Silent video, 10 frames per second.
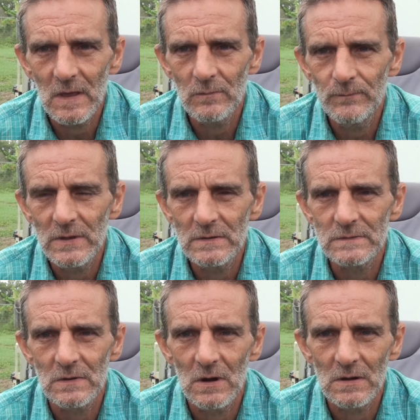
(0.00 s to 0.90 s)
have been
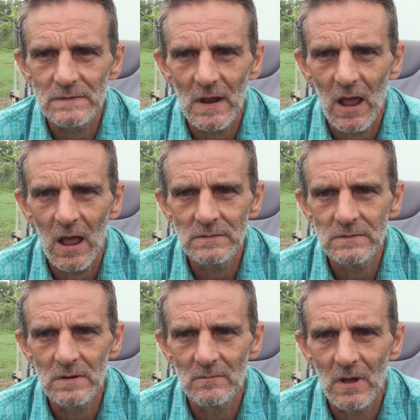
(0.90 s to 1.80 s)
trying to
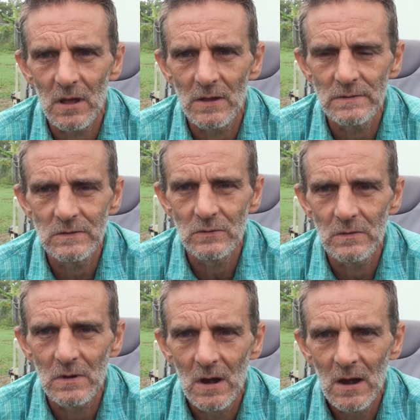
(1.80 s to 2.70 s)
undermine
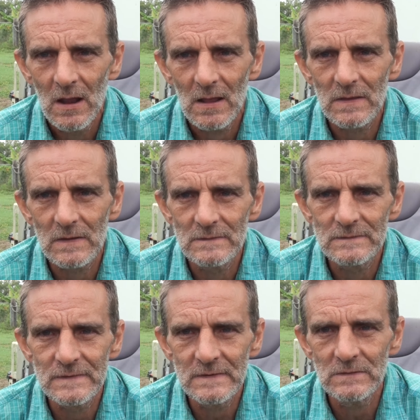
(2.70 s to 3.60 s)
you and
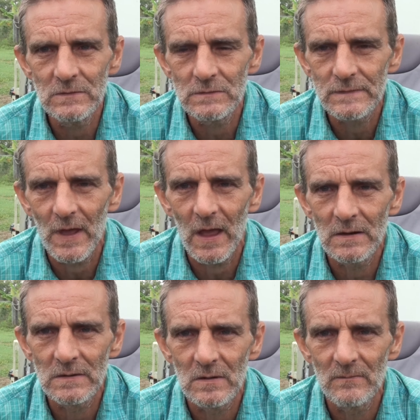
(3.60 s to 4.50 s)
continue to
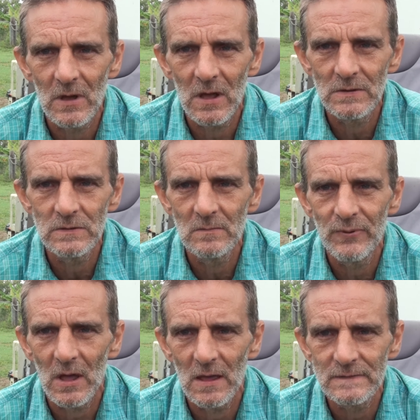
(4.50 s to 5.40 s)
undermine you
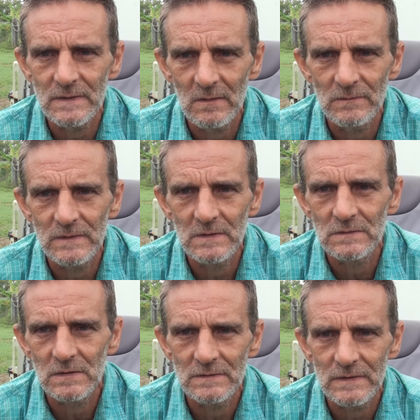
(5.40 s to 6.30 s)
by attempting
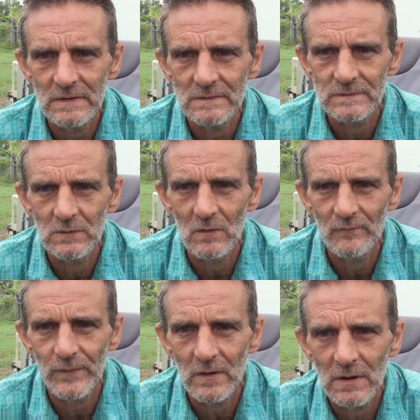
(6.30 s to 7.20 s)
to teach
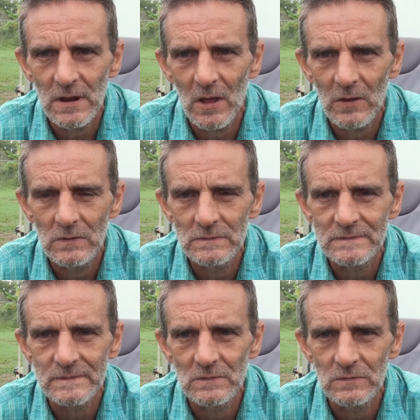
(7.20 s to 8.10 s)
your very own
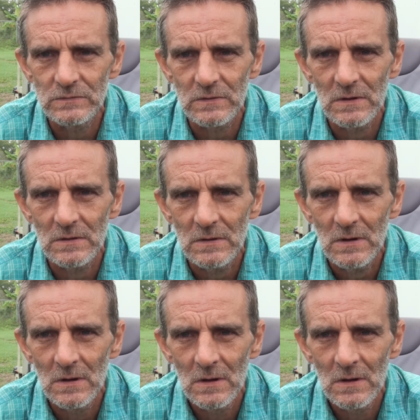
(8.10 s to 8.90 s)
children